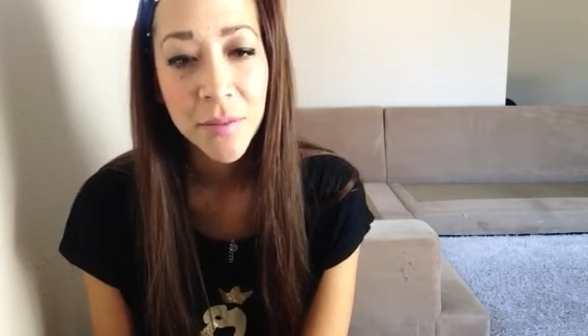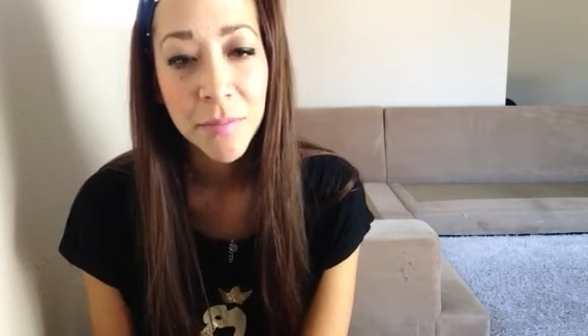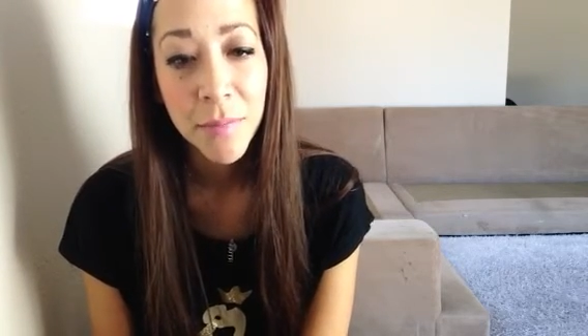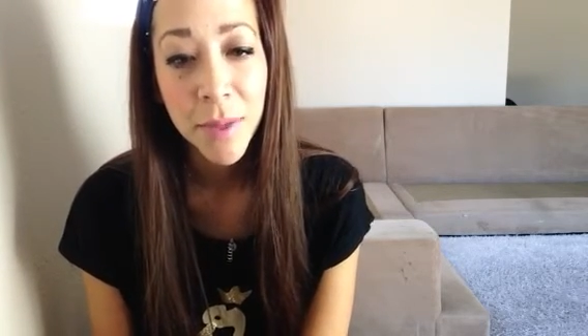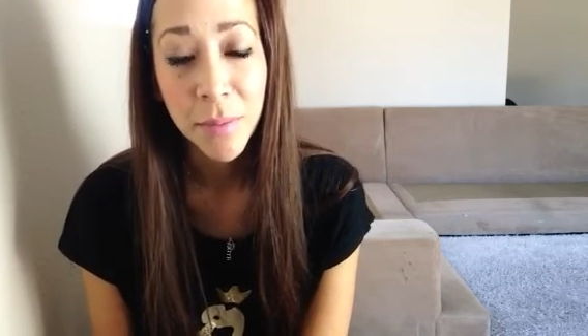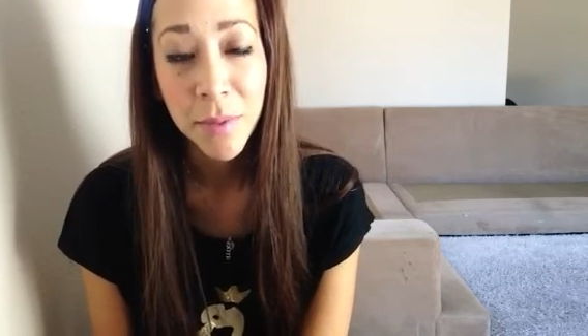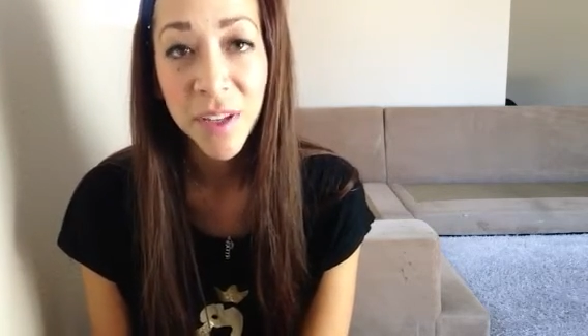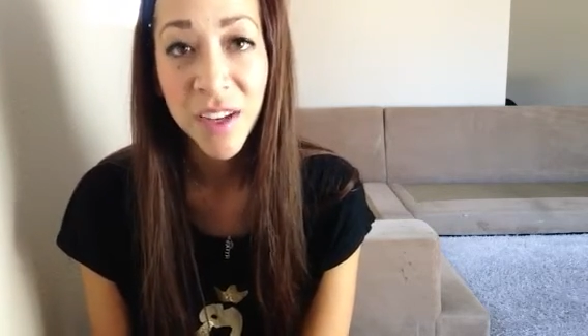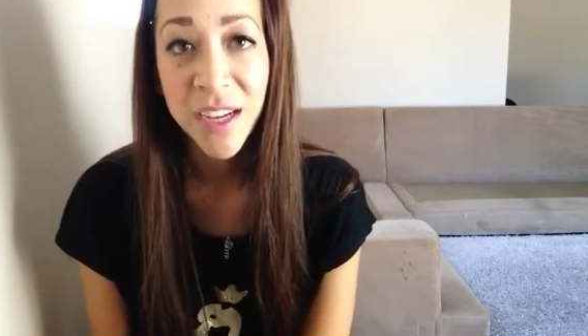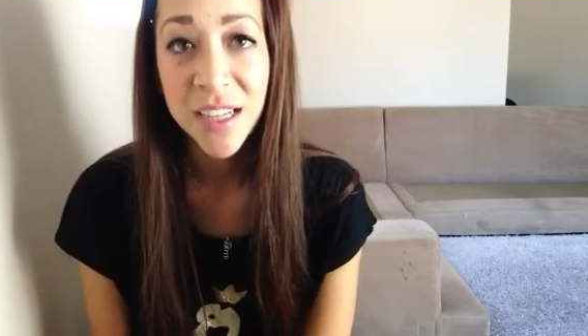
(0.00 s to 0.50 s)

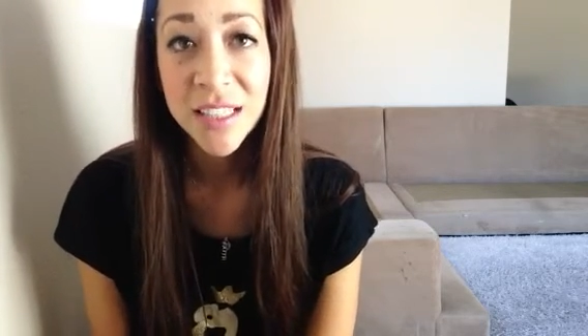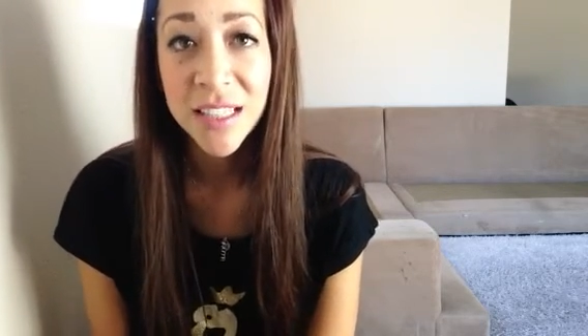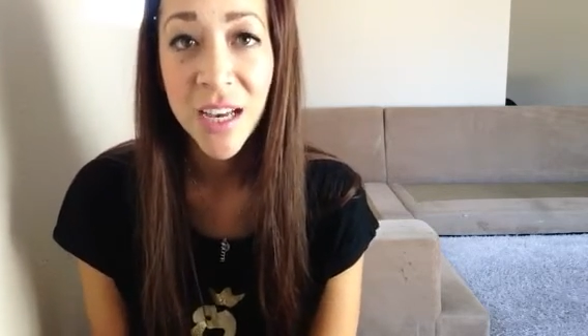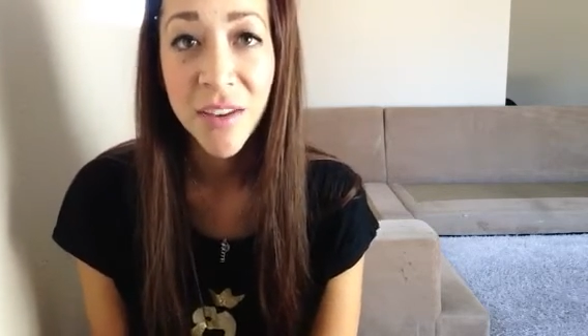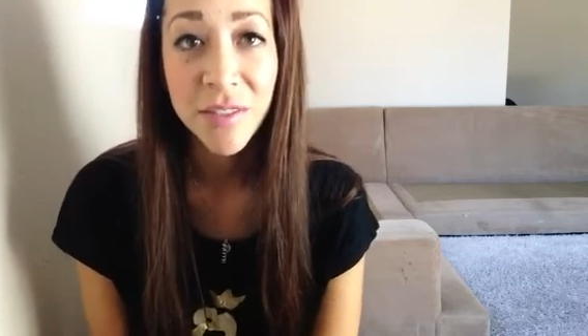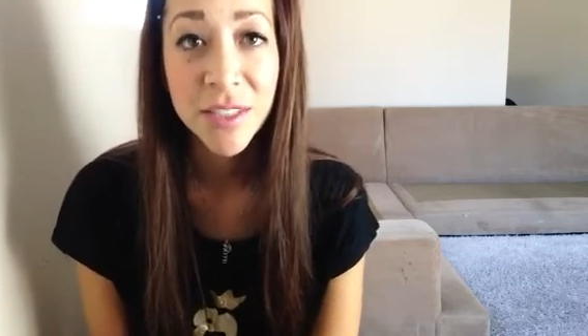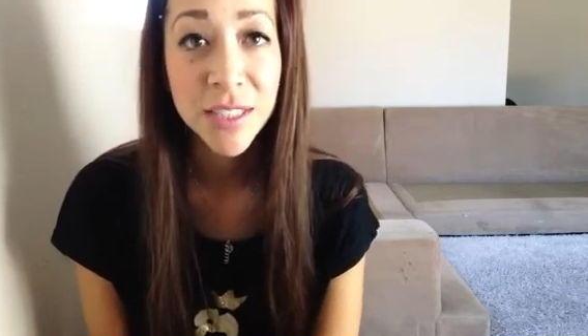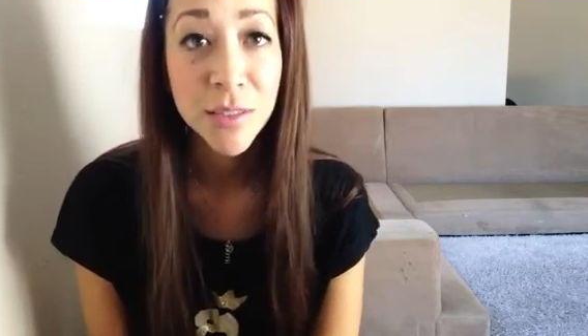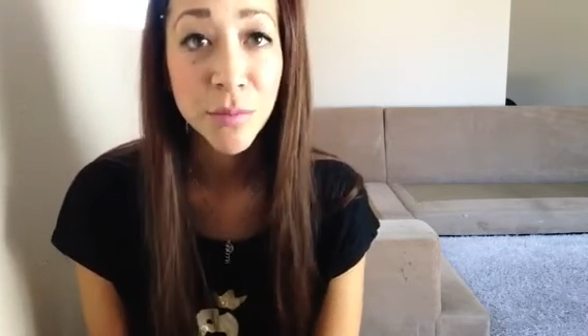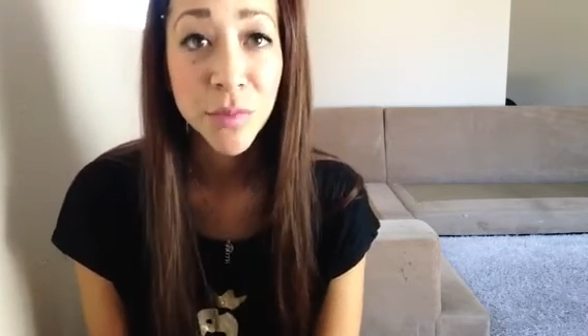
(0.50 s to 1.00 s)
maybe you guys
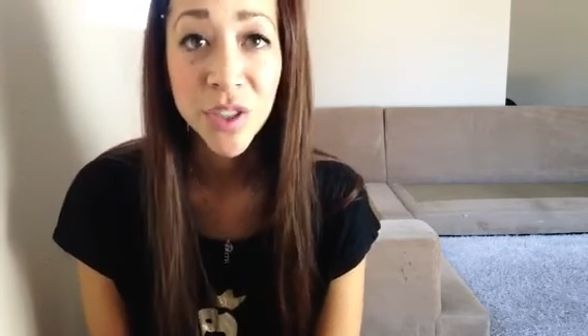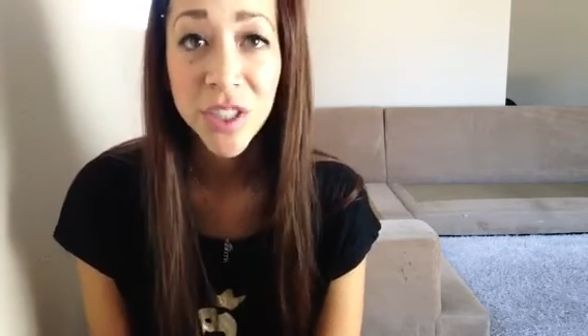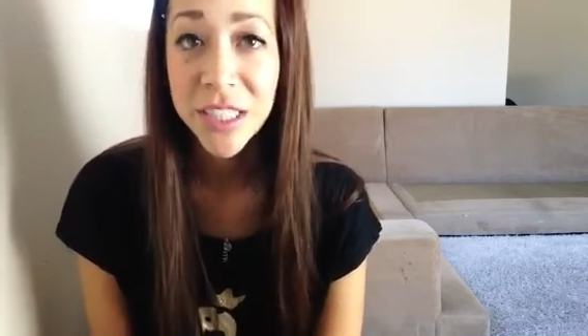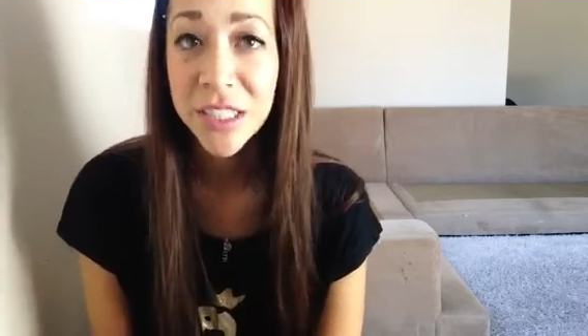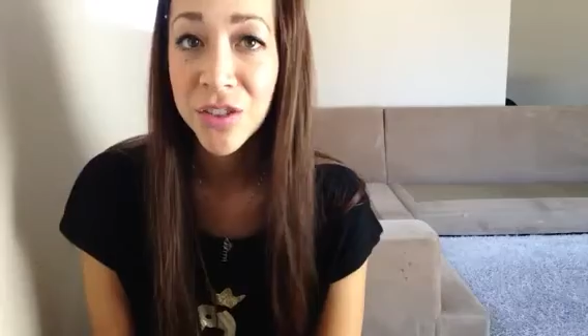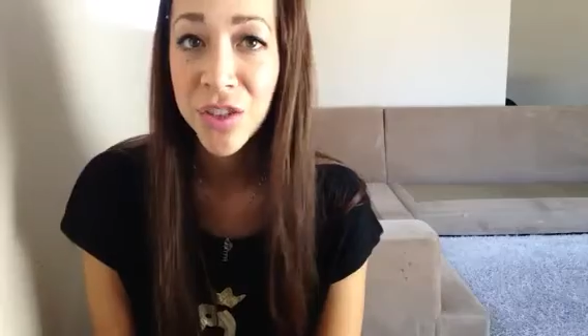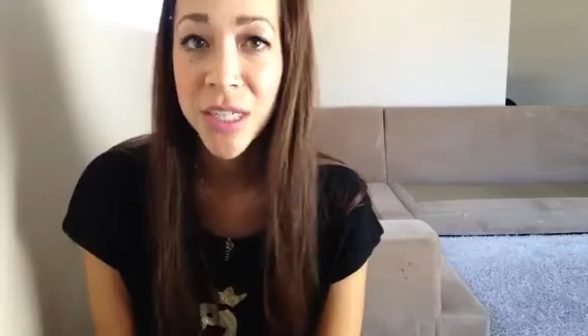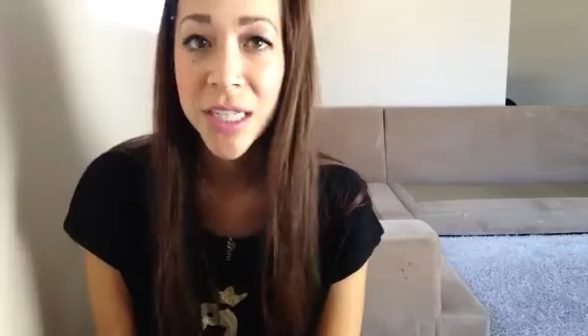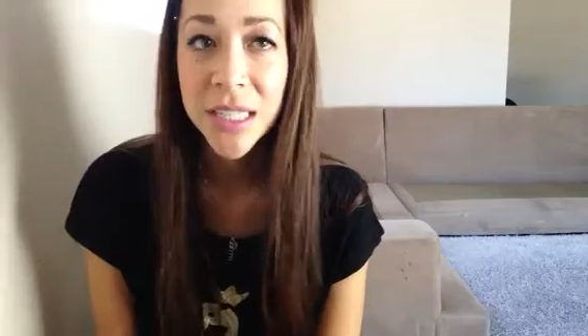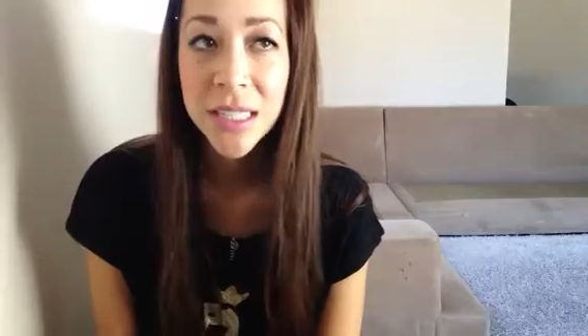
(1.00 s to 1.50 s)
have a similar
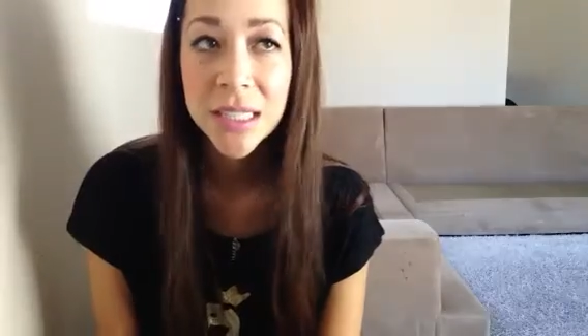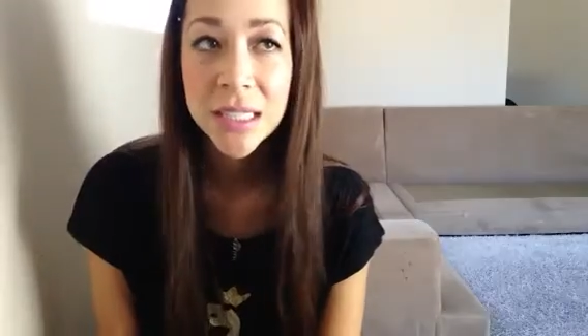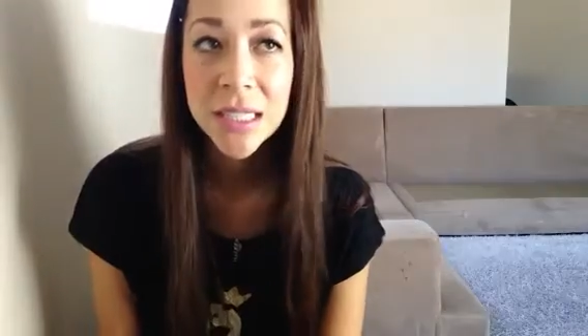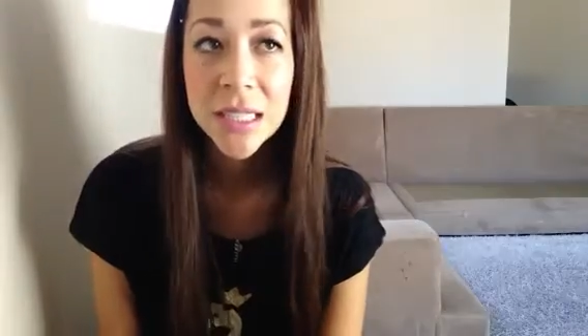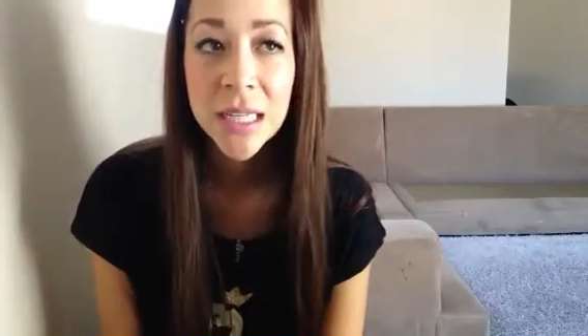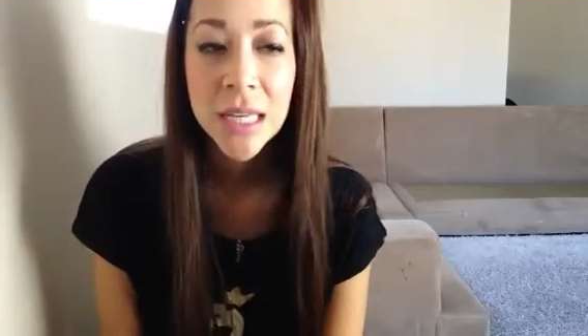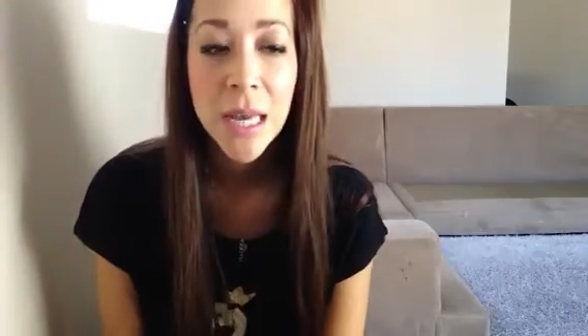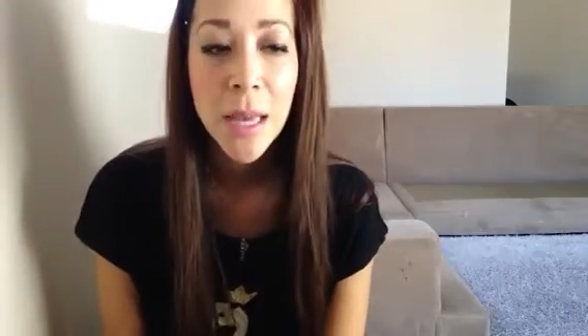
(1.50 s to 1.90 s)
interest,